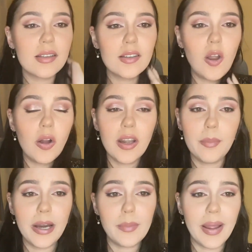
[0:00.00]
not gonna
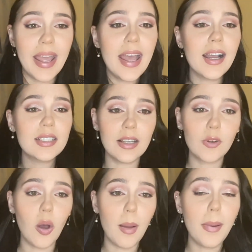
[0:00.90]
braid my hair because I've
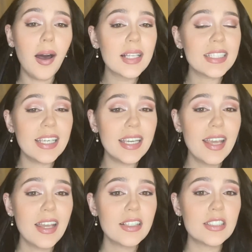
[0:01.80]
got a party
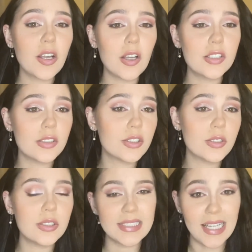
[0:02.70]
to go to
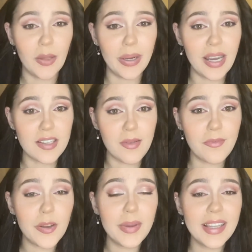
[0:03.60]
soon. It's Halloween as I'm
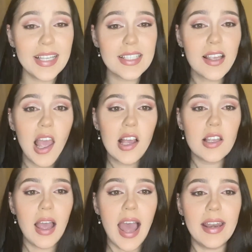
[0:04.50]
filming this.
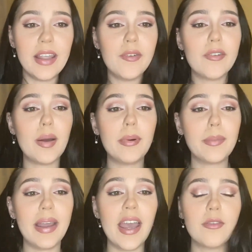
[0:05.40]
And even if I braid
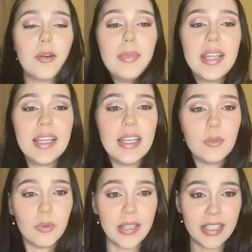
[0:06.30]
my hair for a minute, it
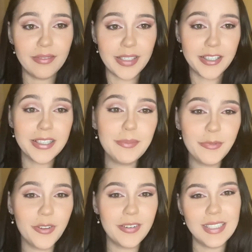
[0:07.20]
will leave the crimp
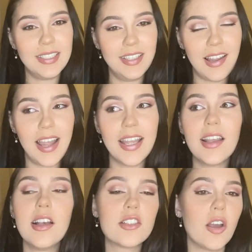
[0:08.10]
for the rest of the night.
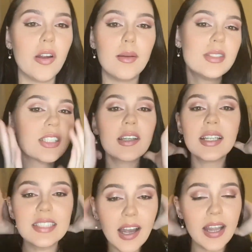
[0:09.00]
So I'm just
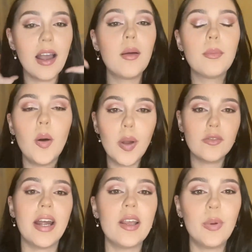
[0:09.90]
gonna tuck it up, put my
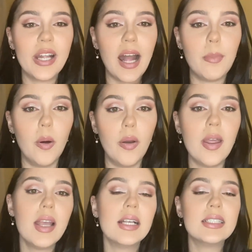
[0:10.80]
ratty wig cap on,
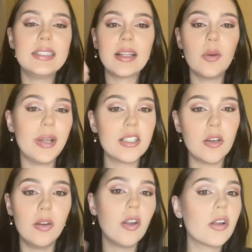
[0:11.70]
stick the wigs
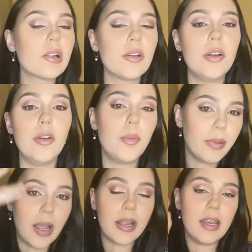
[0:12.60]
on, no glue, no
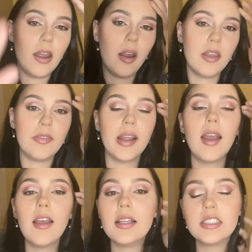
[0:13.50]
plaque in there,
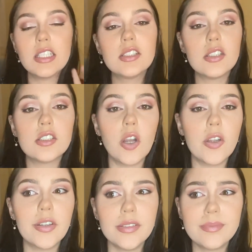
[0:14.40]
anything, just to show
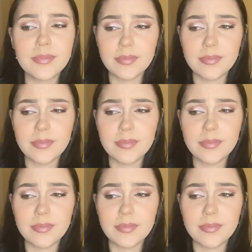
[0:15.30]
you